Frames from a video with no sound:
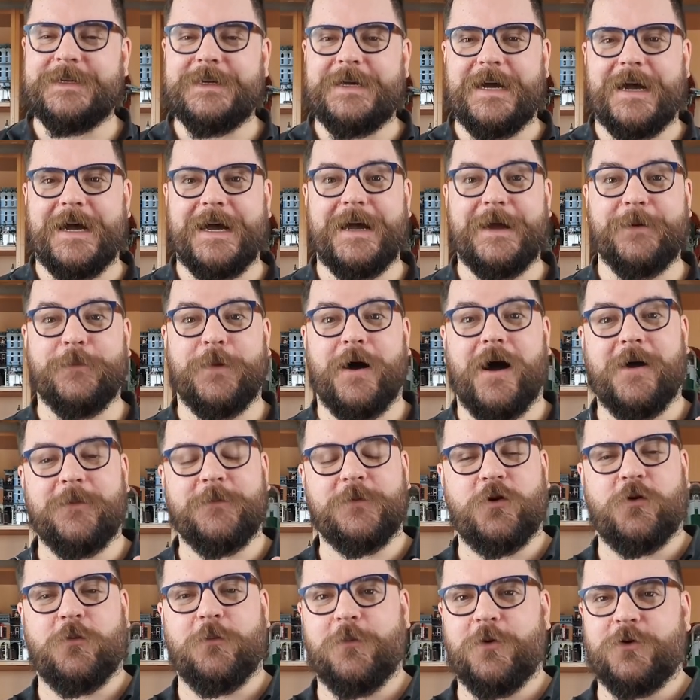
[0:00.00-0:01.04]
Um, I'm
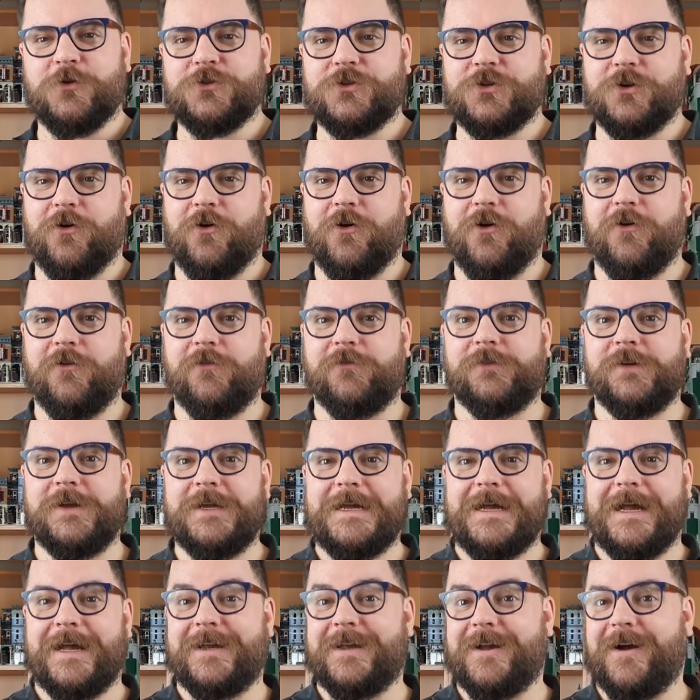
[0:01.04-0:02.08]
not much of
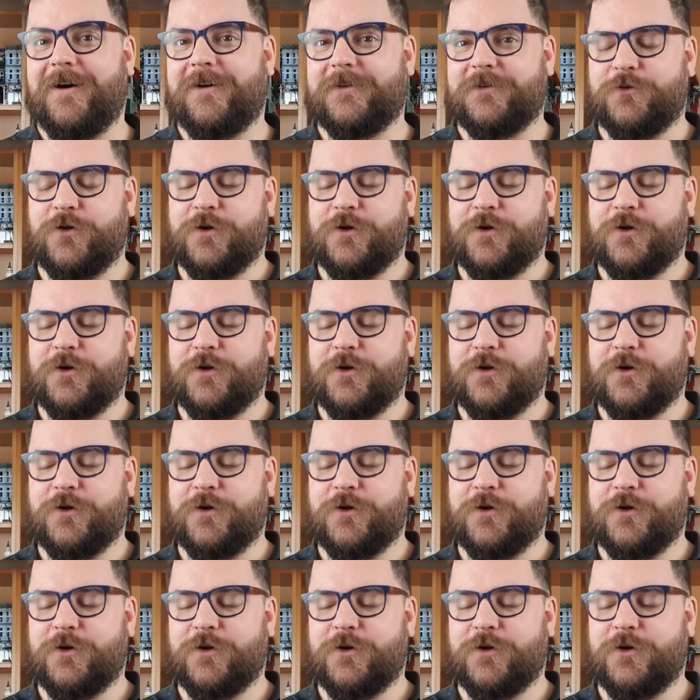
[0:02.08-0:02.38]
a gardener,